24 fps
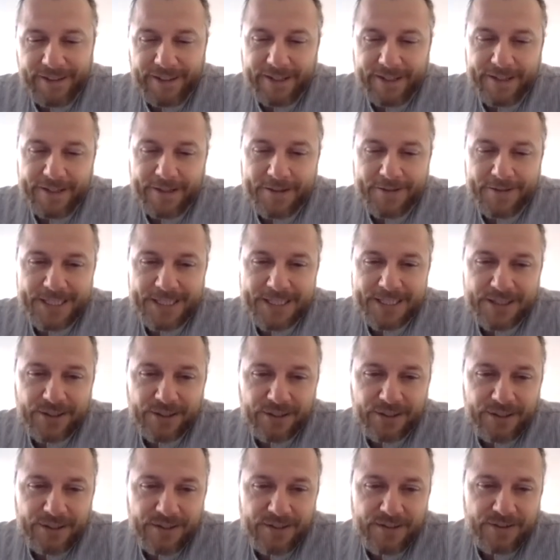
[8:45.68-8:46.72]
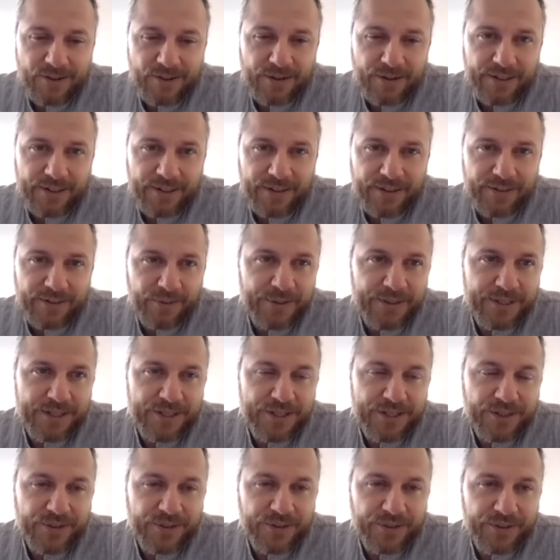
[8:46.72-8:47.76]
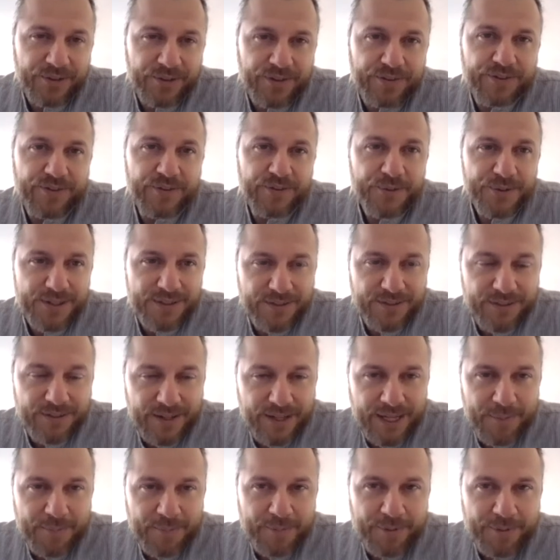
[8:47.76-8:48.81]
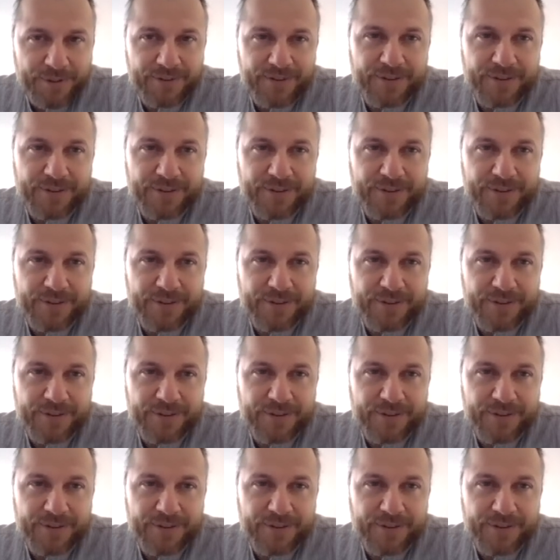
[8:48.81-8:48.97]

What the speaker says: and they started talking with each other through the tape.